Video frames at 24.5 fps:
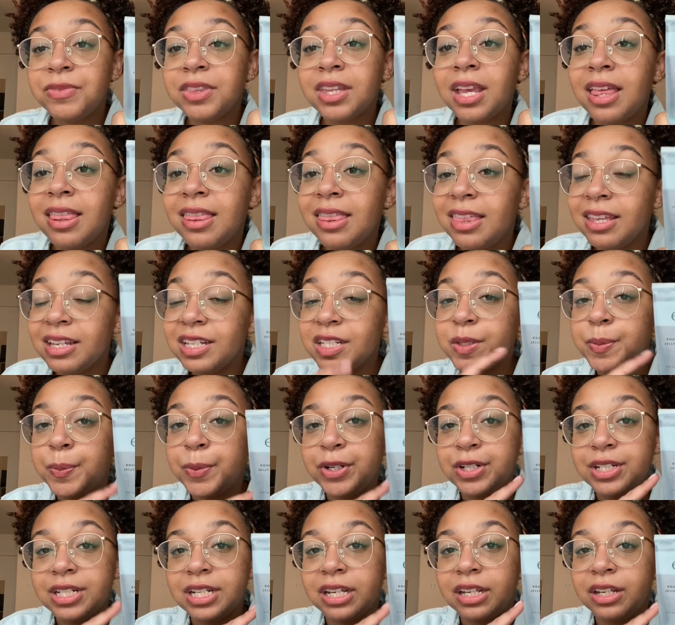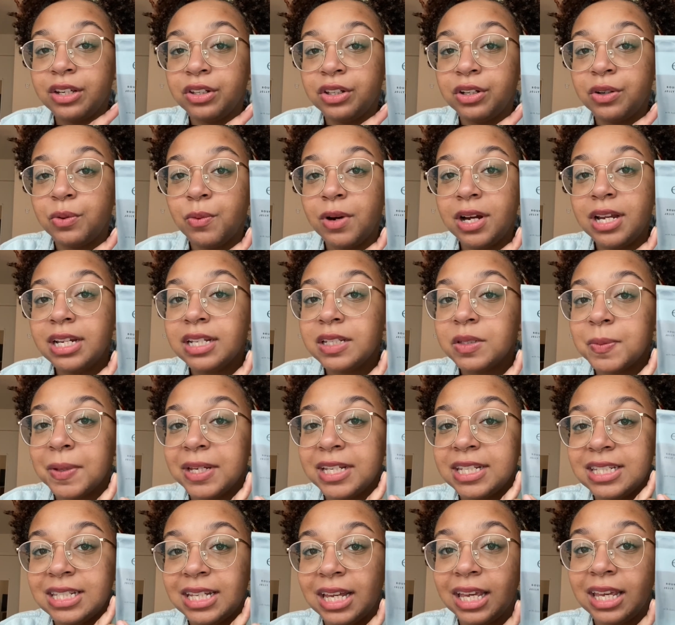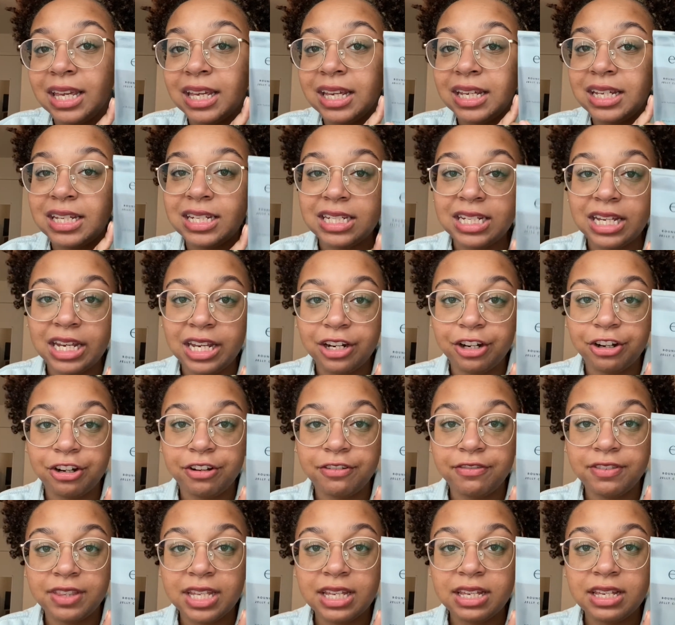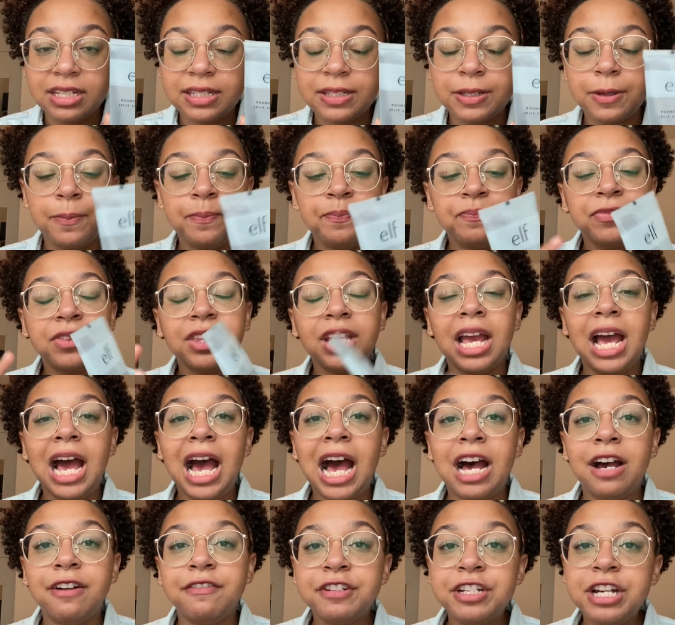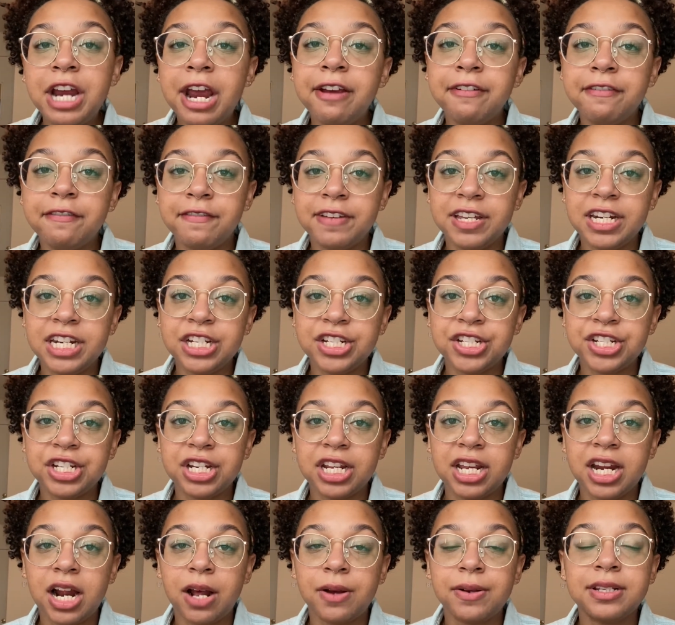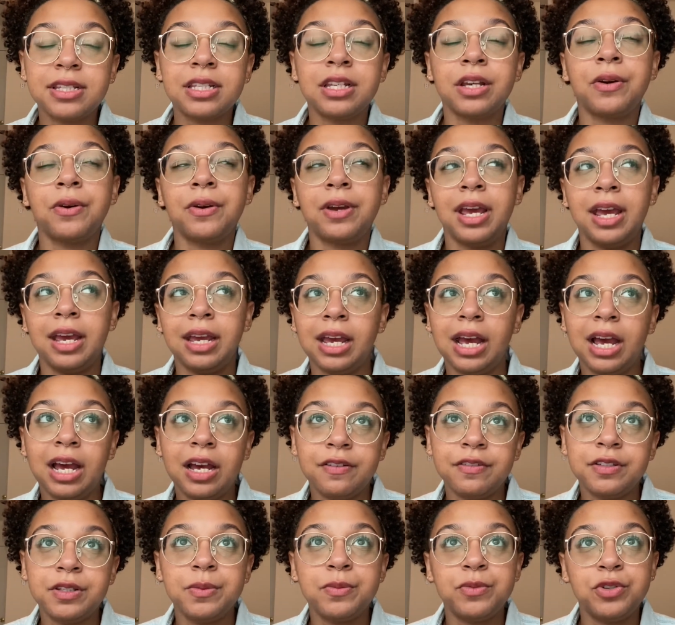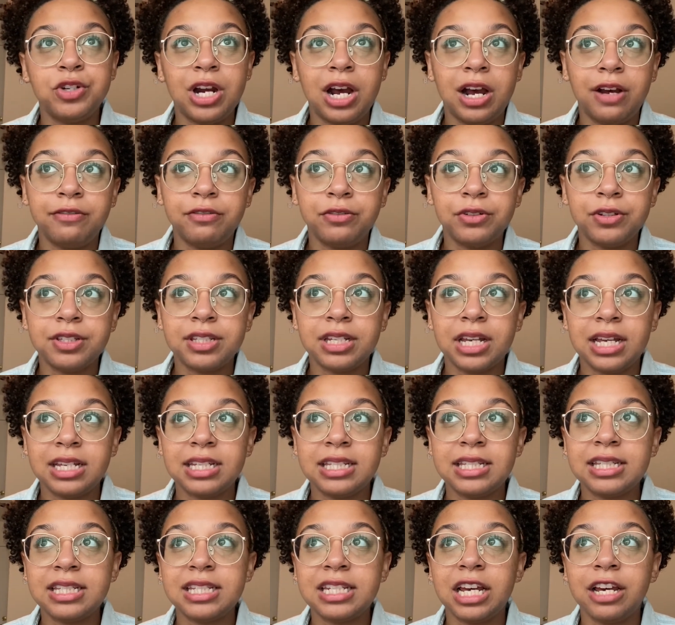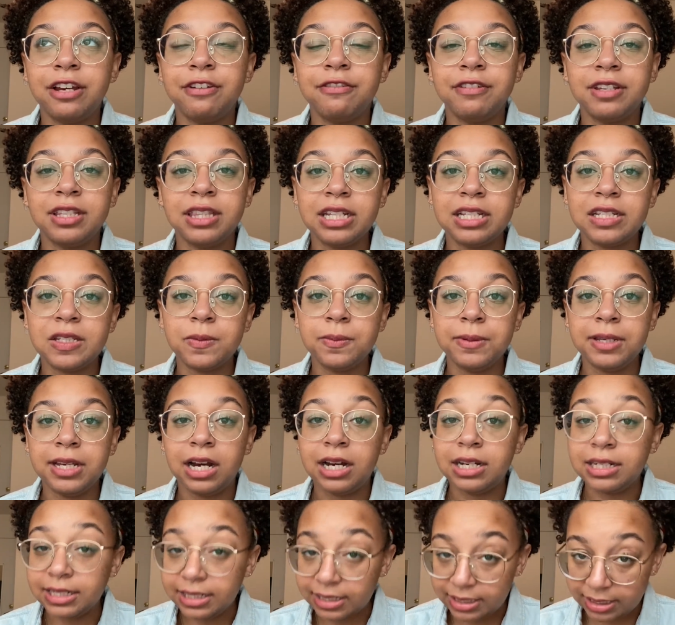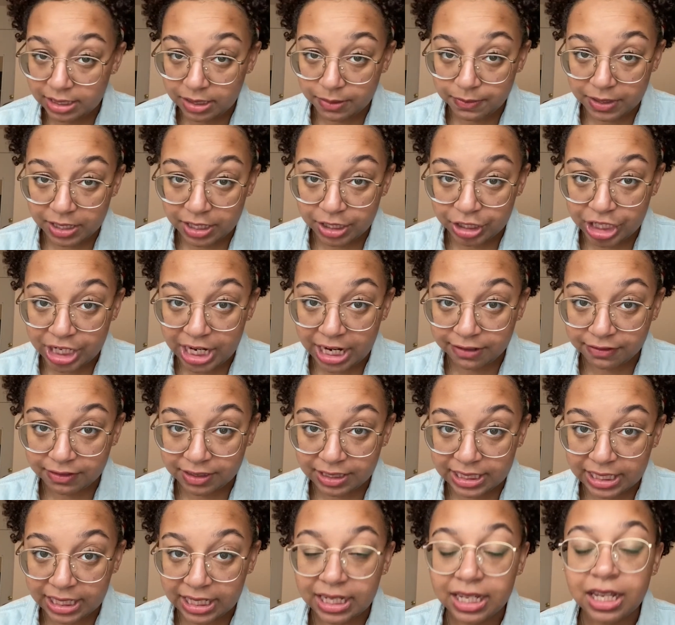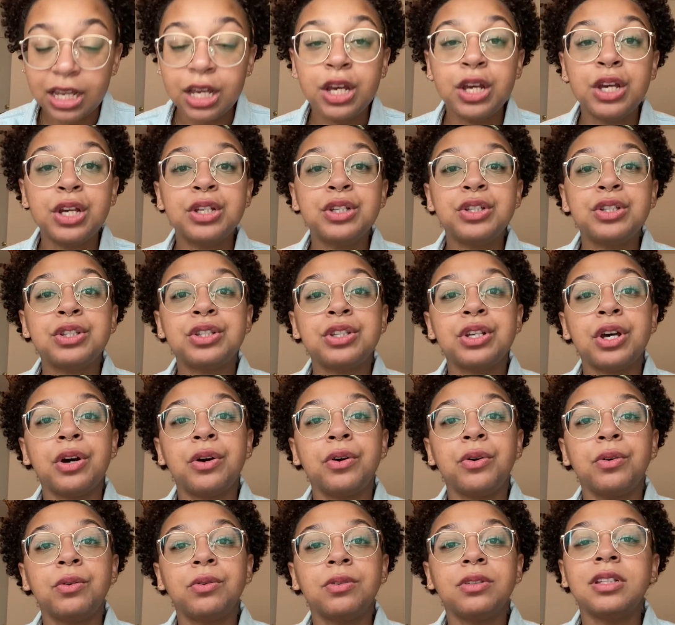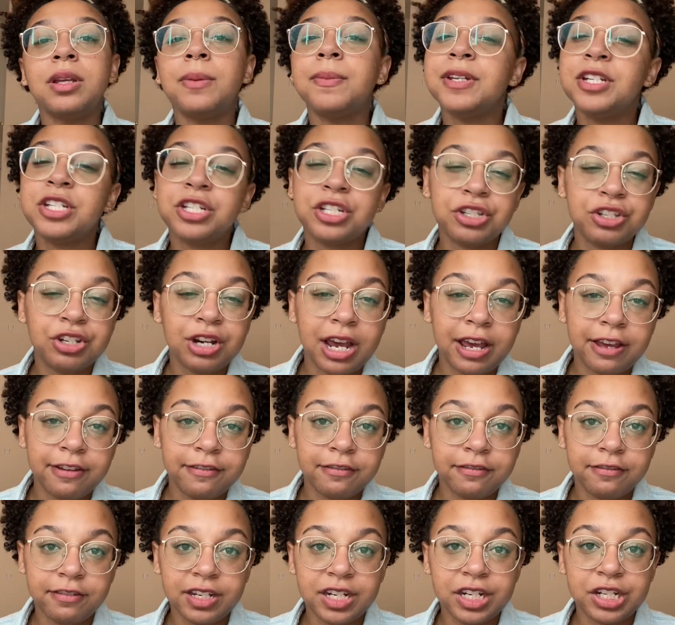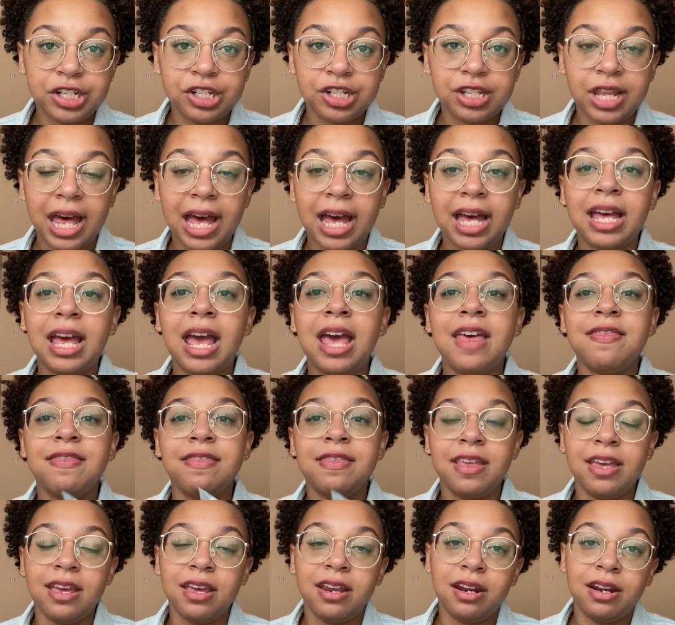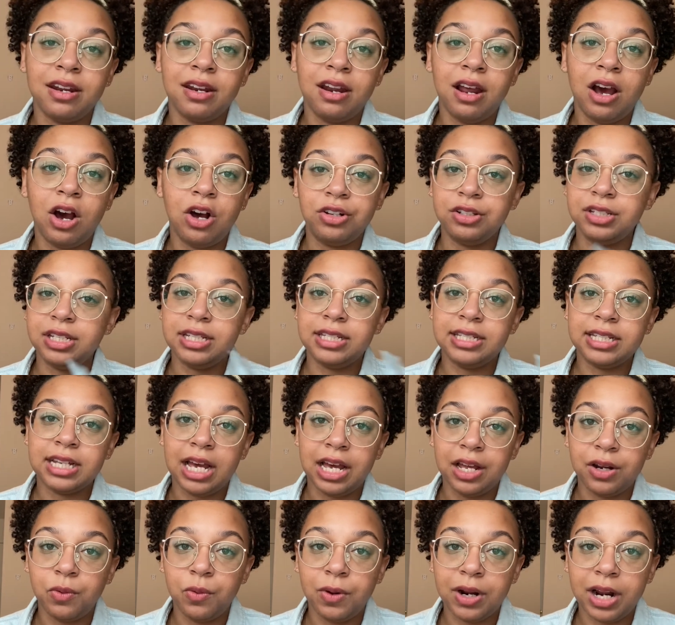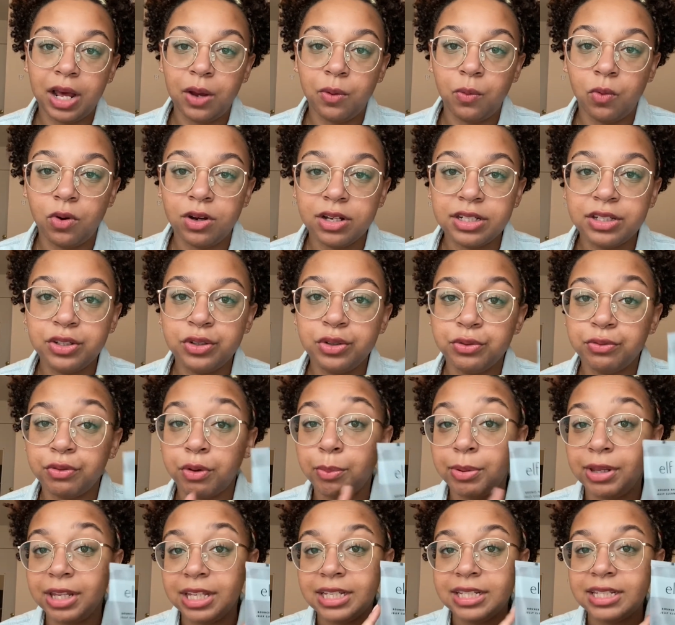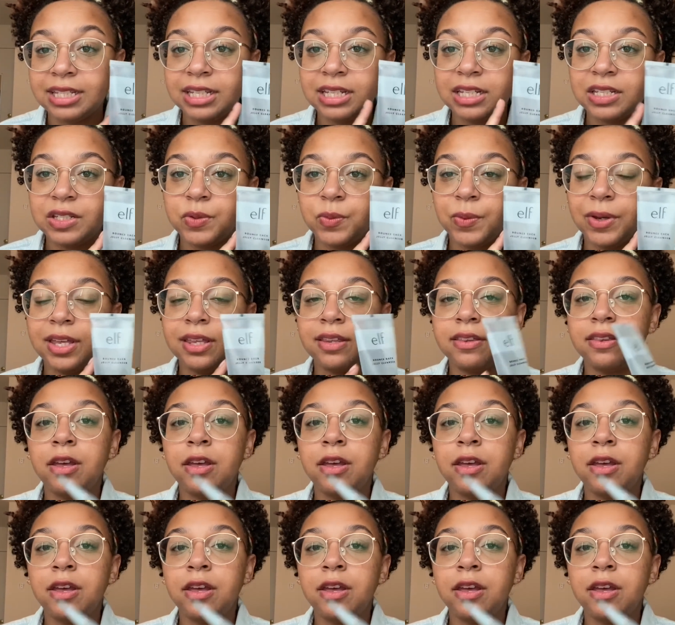This particular one is my second container of this. After I finished it, I was like, okay, I have some travel size stuff, and let's be honest, I'm not traveling. So let me just try and finish that, and then I'll decide what I want to replace this with.